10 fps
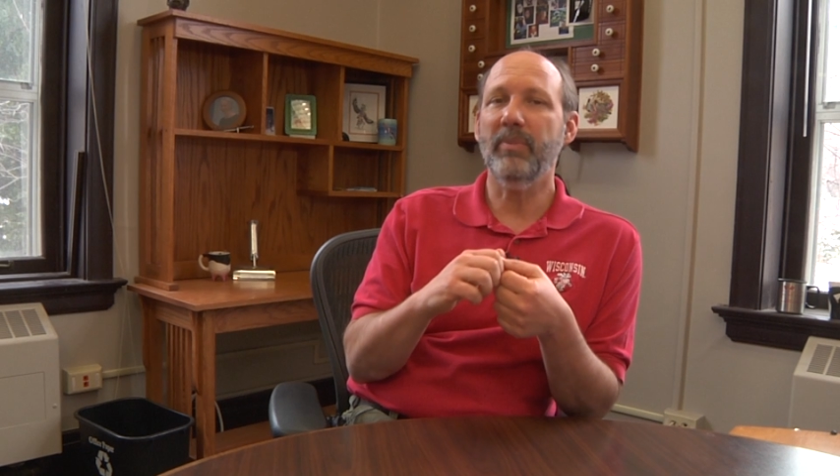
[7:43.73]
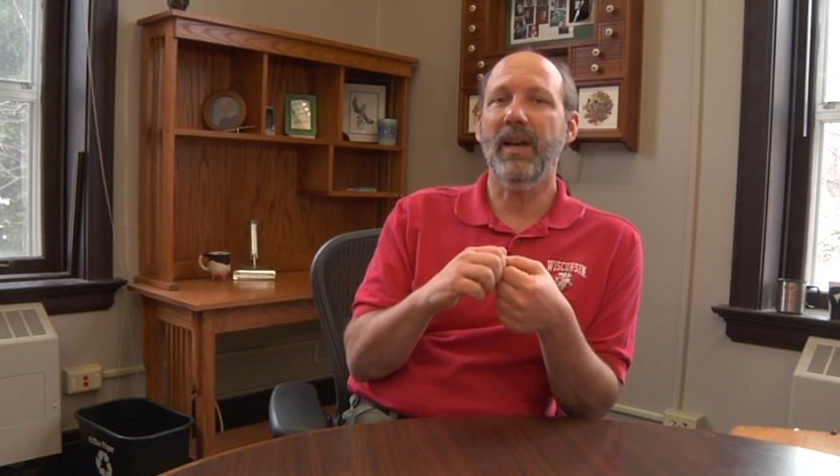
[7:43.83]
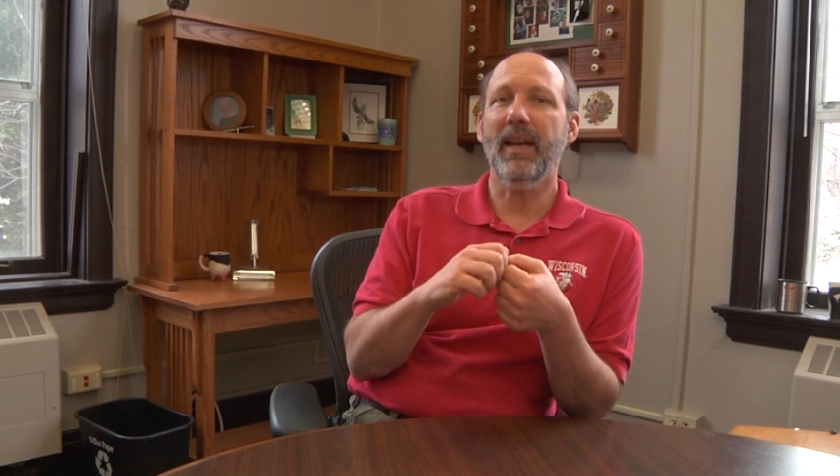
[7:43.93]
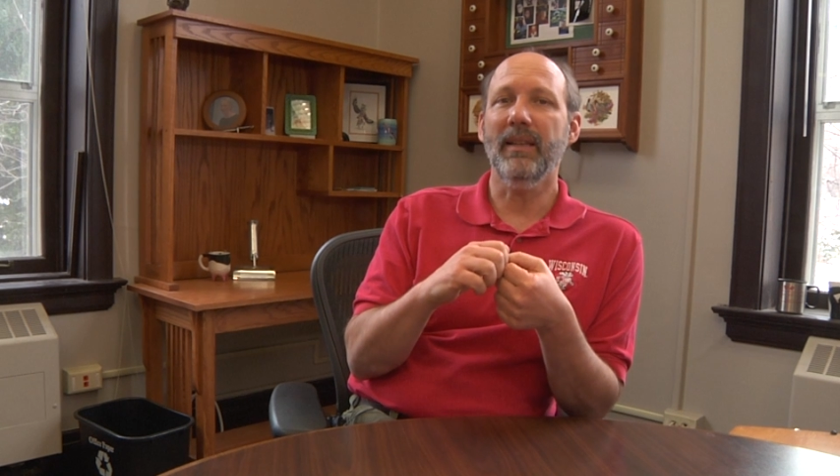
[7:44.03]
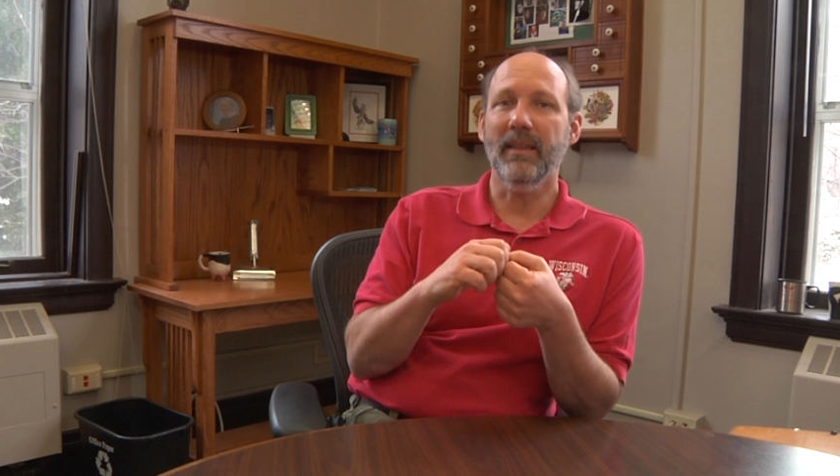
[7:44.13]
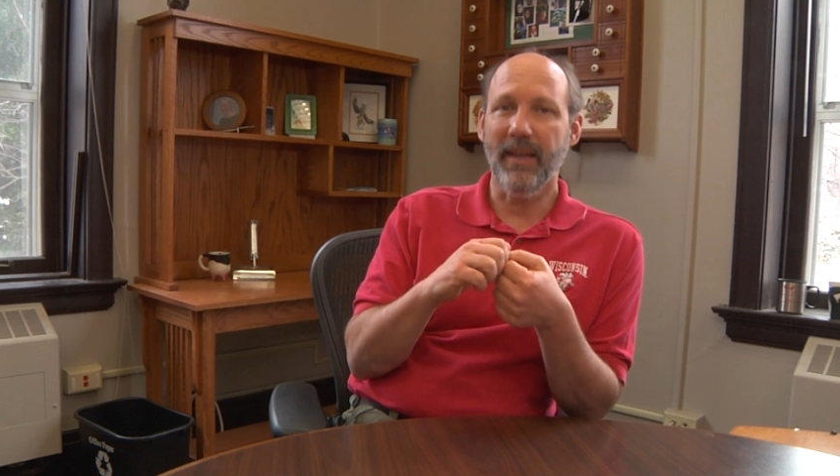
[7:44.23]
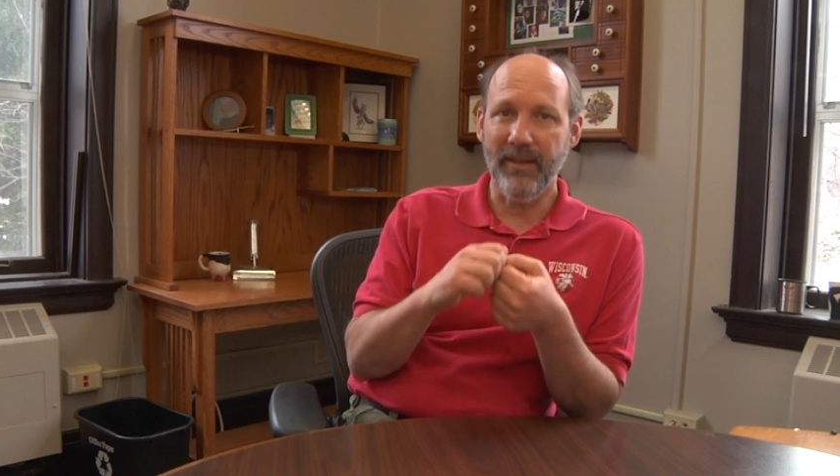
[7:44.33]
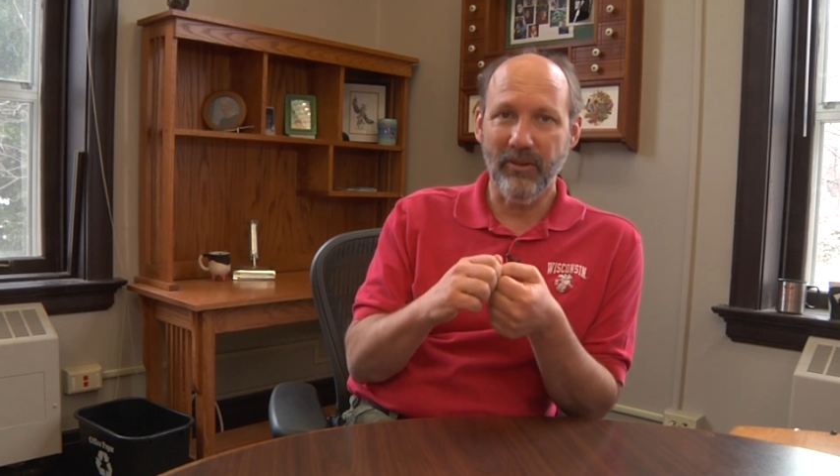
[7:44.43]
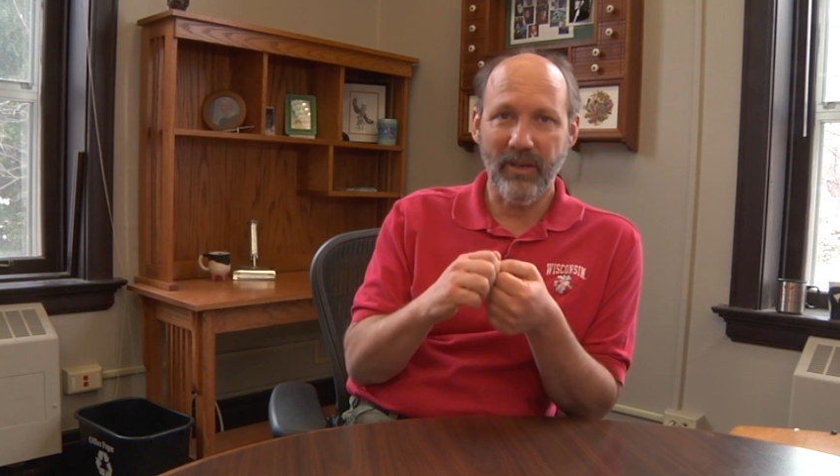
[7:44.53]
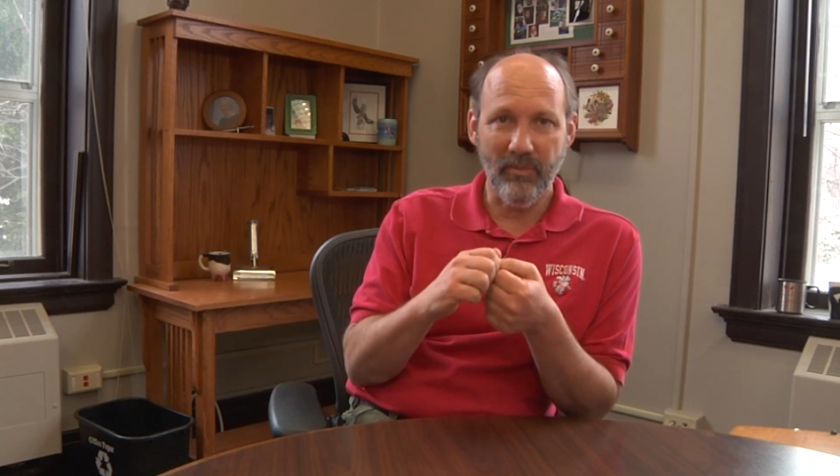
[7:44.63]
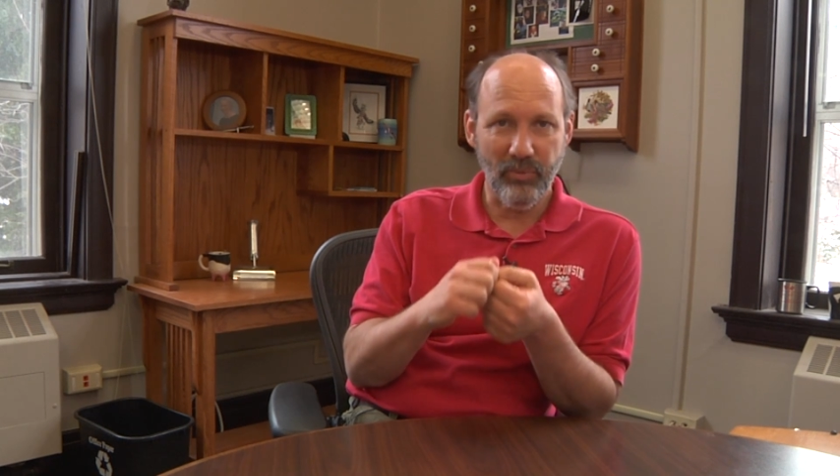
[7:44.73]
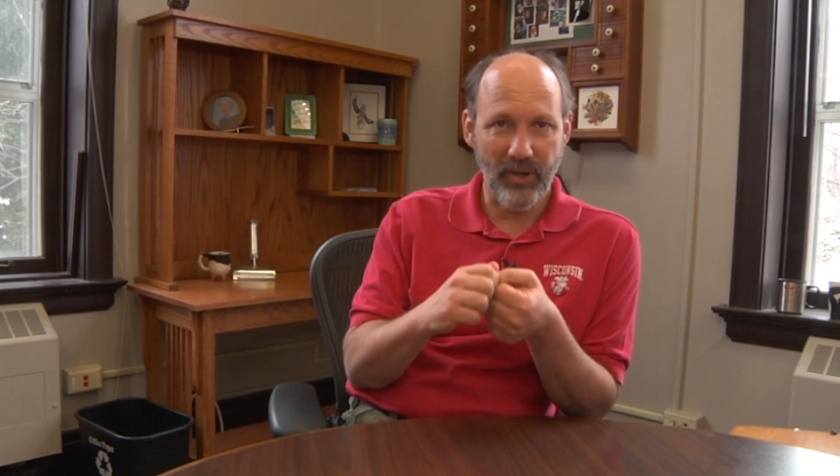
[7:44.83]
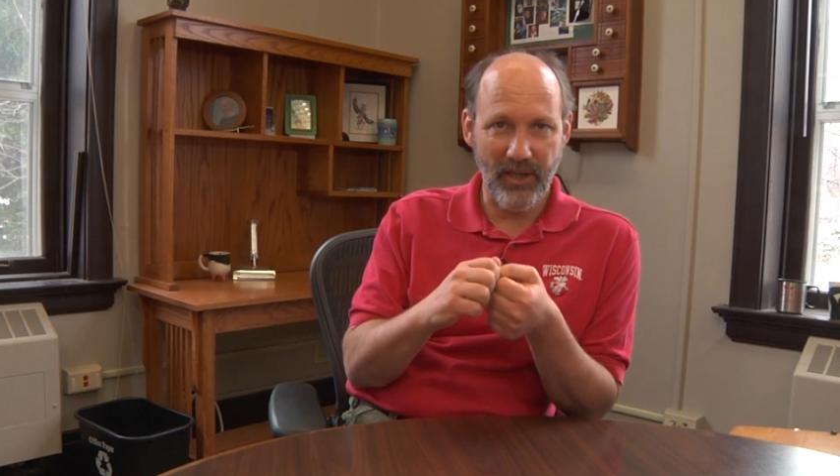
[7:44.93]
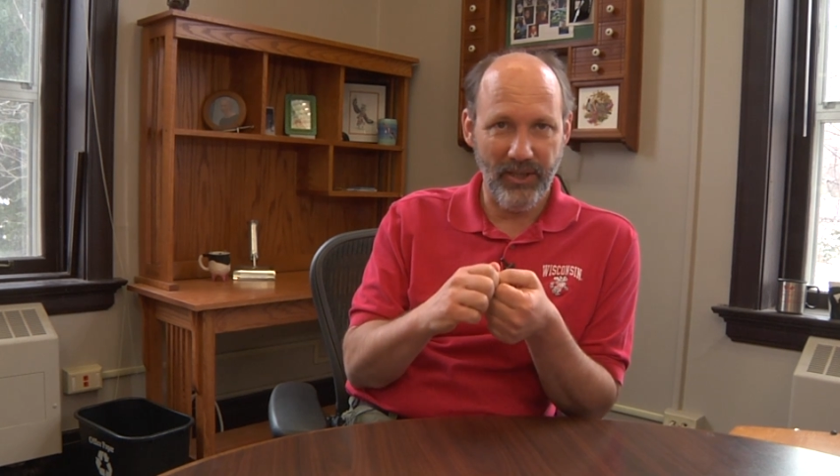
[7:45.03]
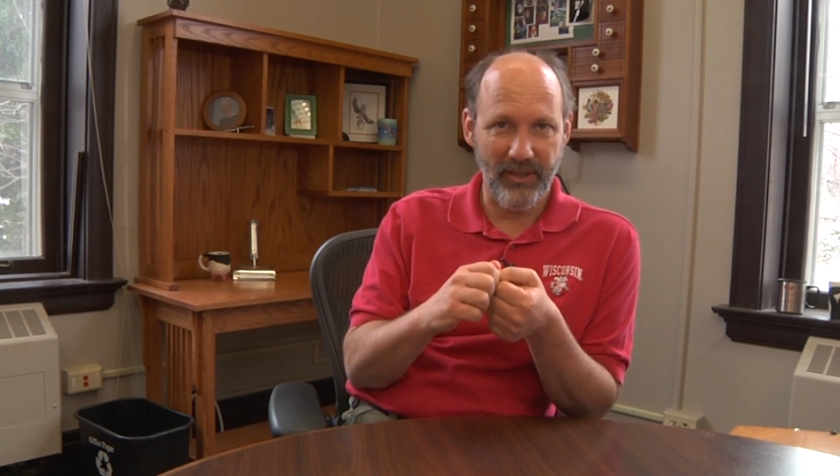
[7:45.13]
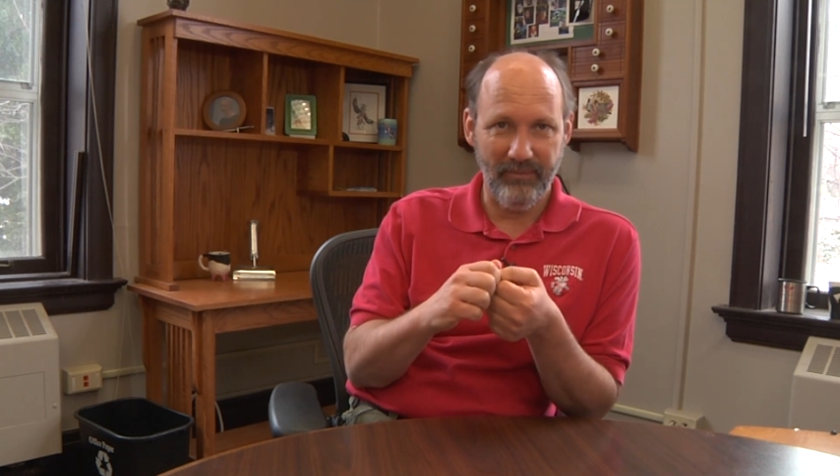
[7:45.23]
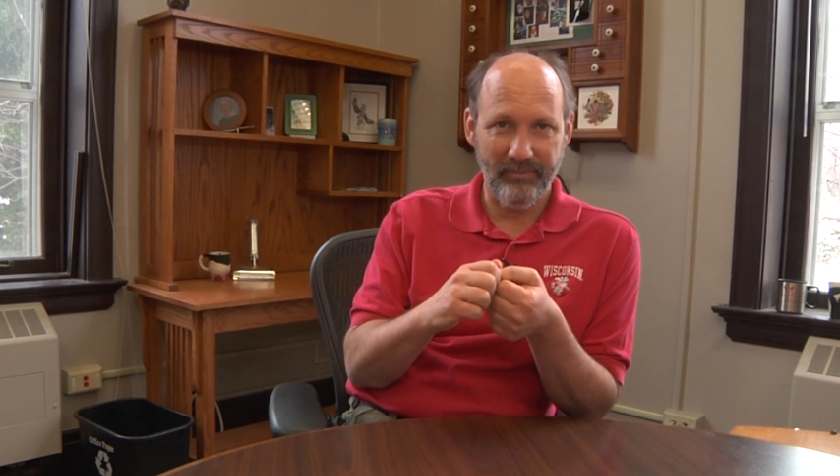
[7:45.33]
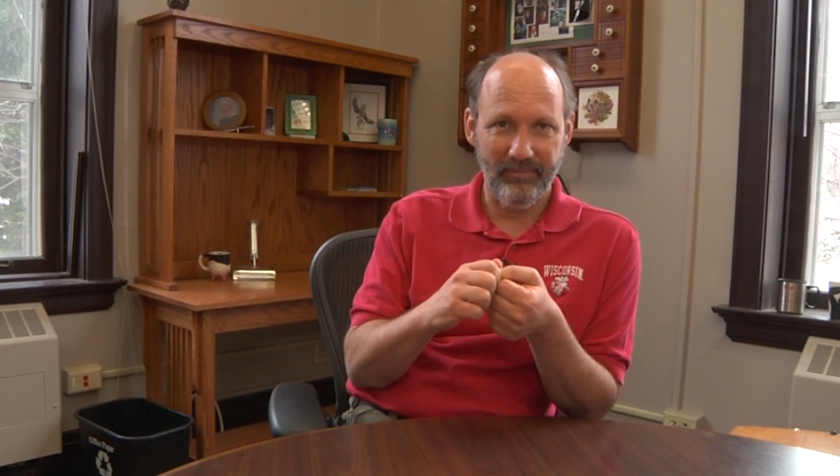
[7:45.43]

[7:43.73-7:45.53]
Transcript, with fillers: by liner compression.